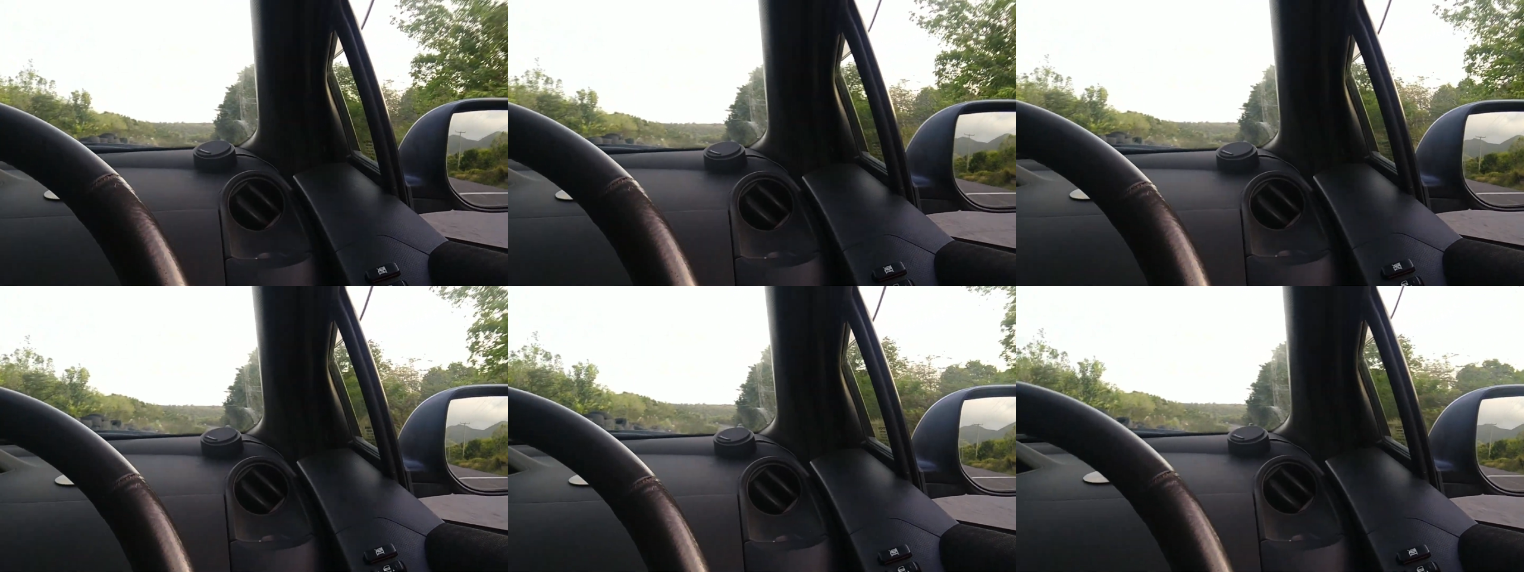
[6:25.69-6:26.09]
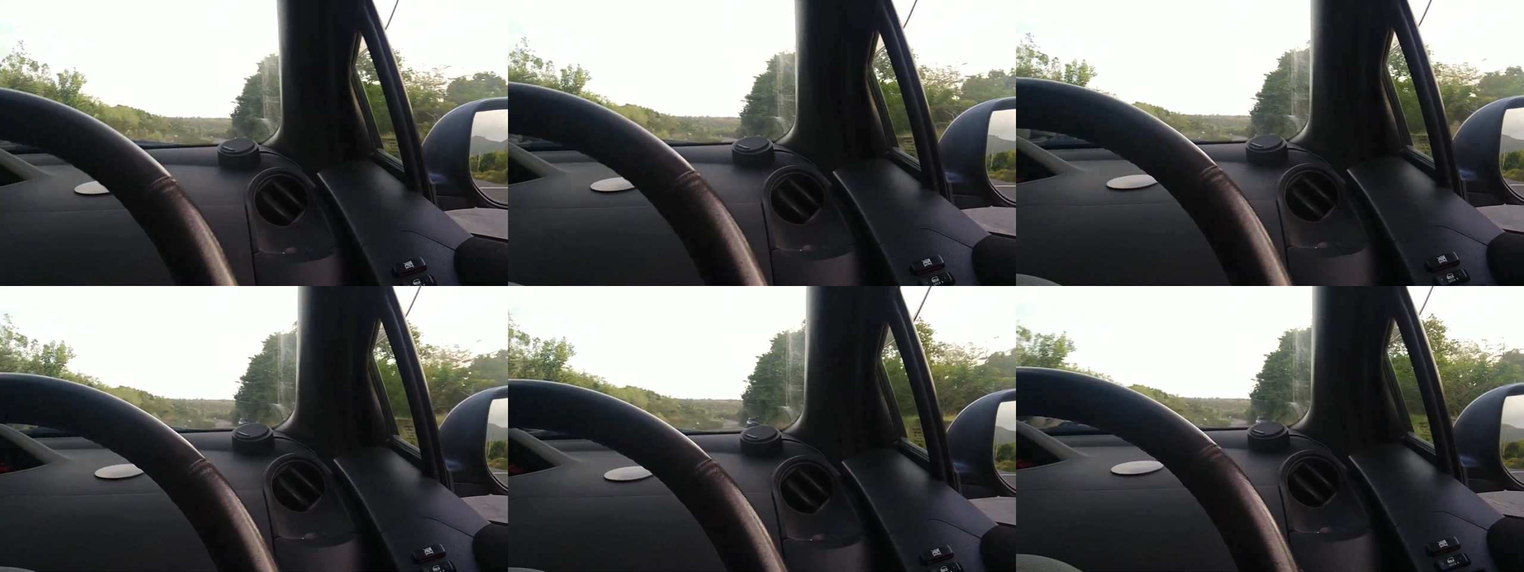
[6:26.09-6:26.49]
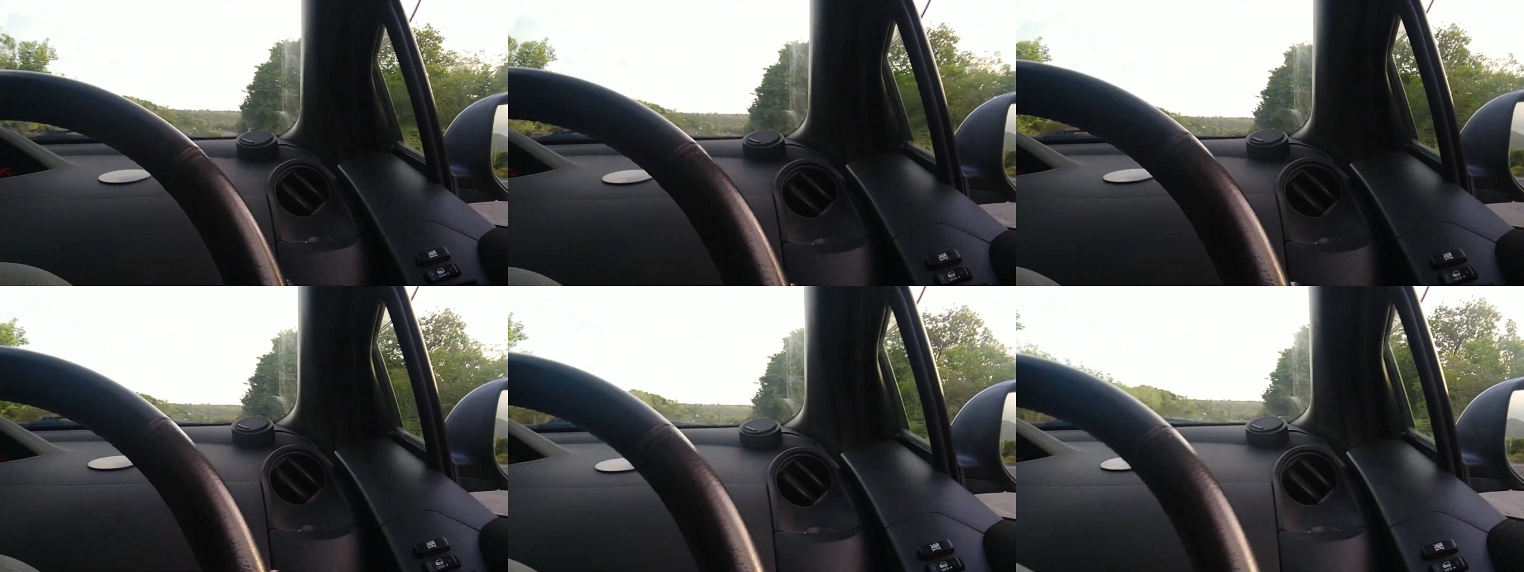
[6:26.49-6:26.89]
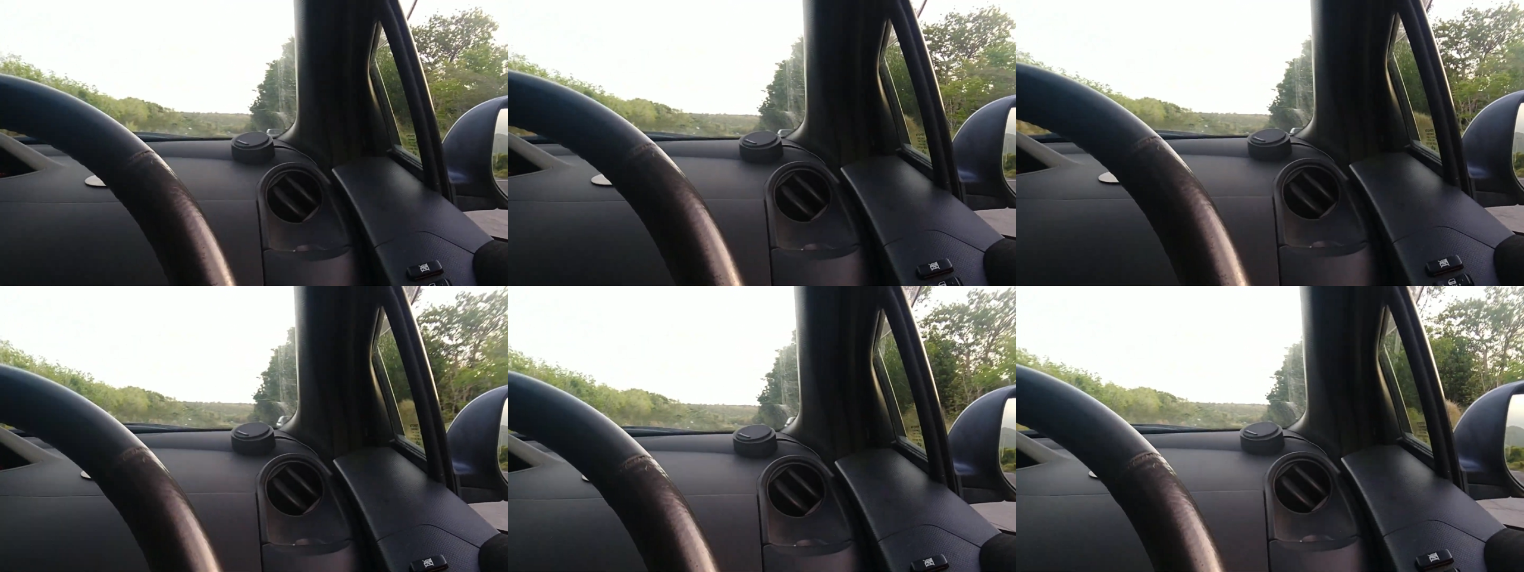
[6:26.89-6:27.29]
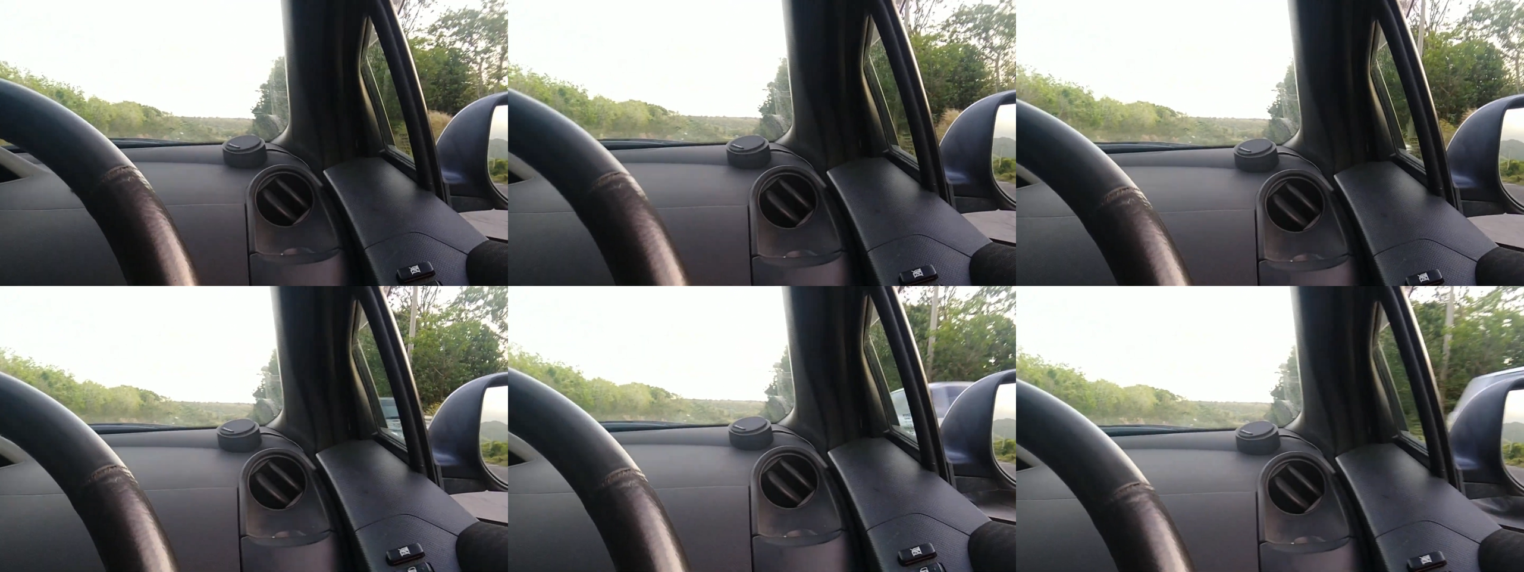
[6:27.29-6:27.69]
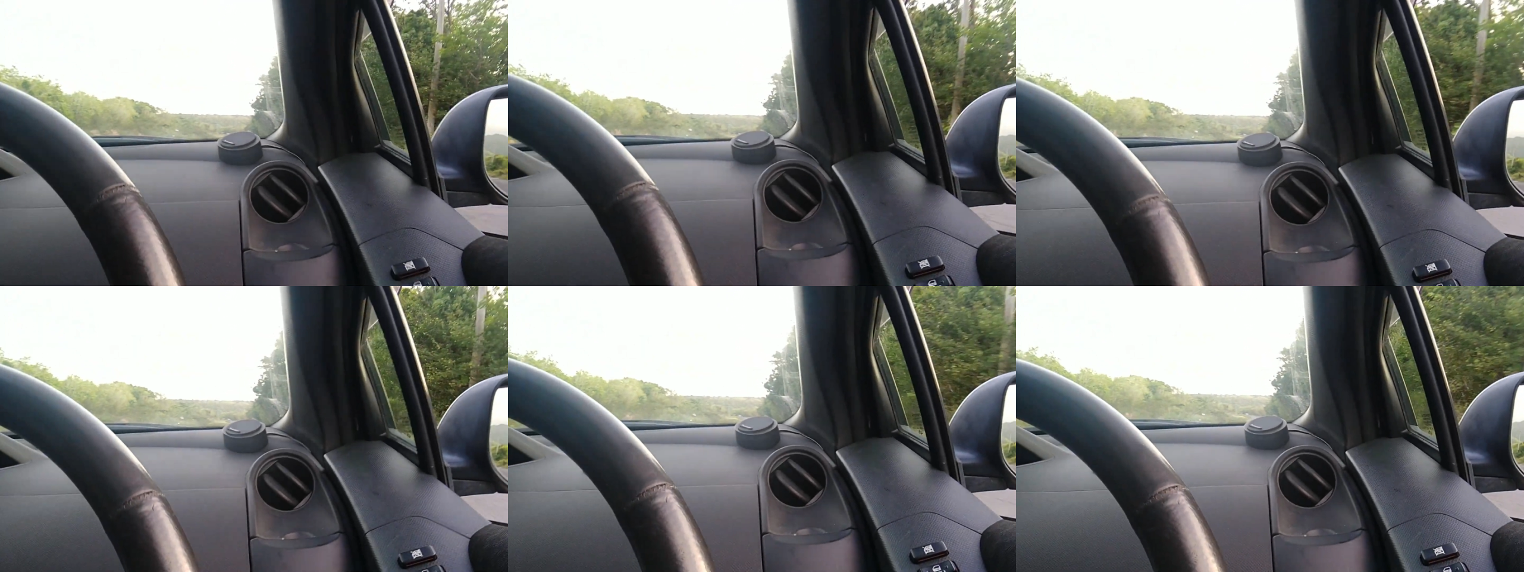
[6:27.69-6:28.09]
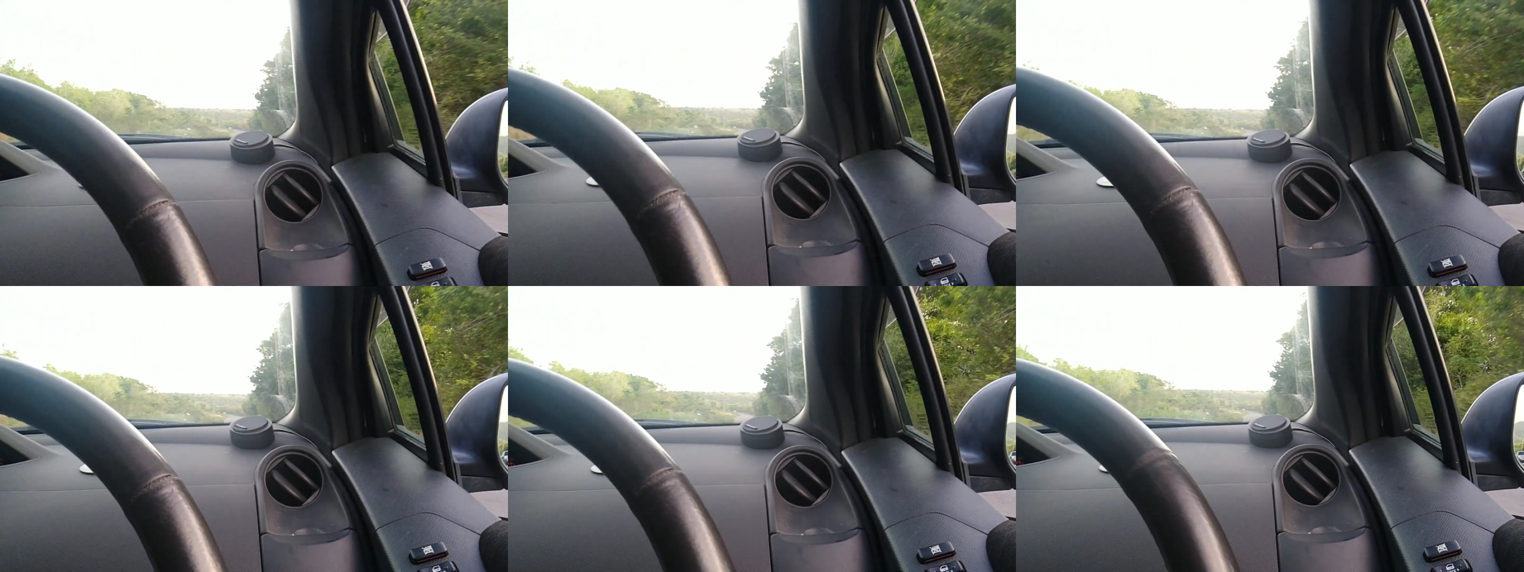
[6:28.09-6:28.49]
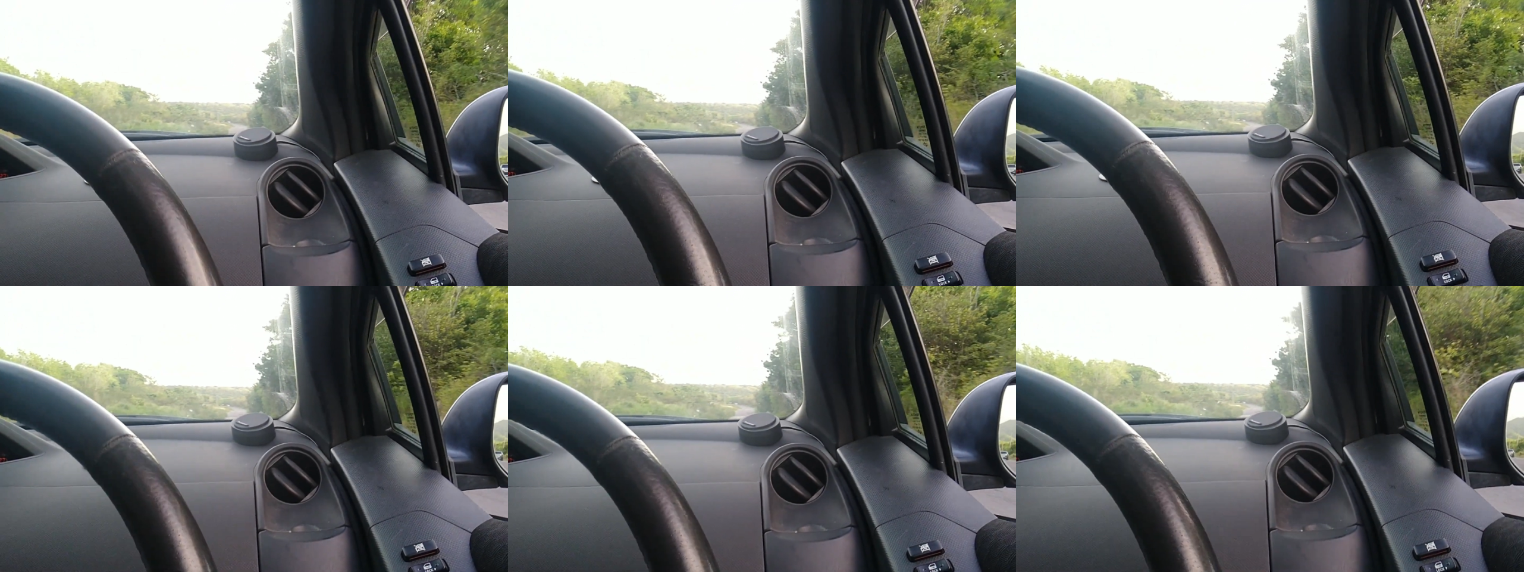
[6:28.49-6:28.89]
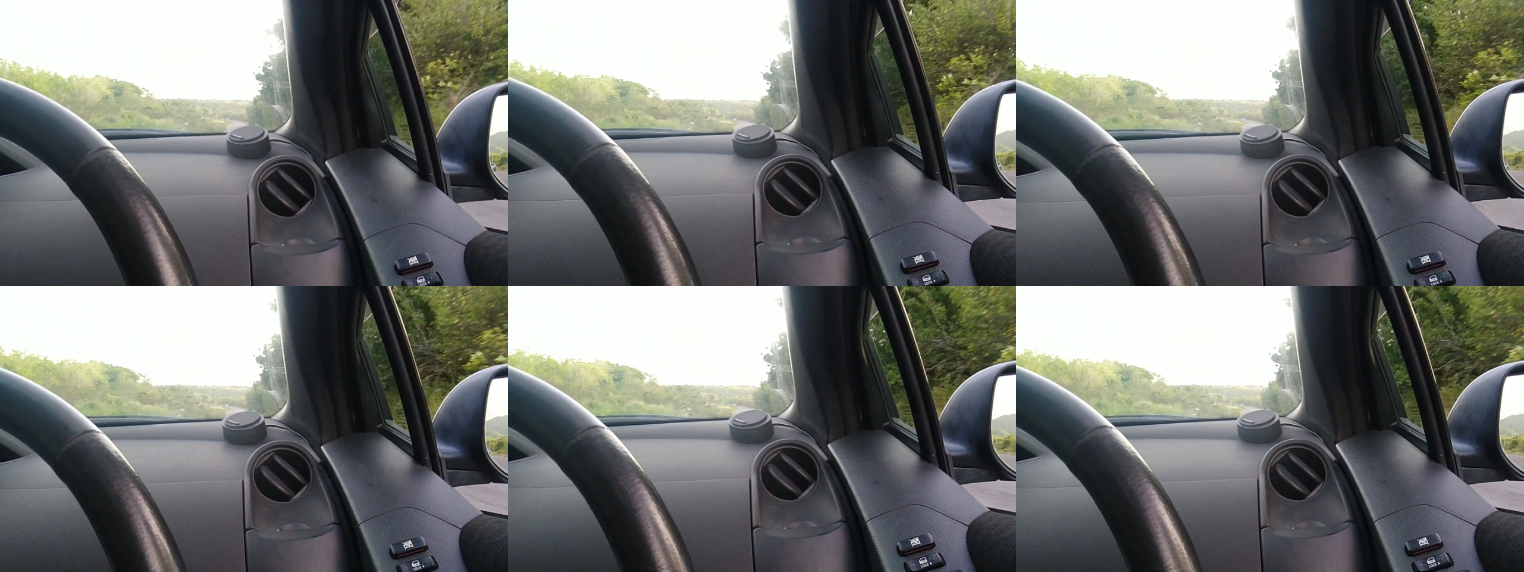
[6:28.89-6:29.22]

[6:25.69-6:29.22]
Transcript: No face is visible, so there are no lips to read.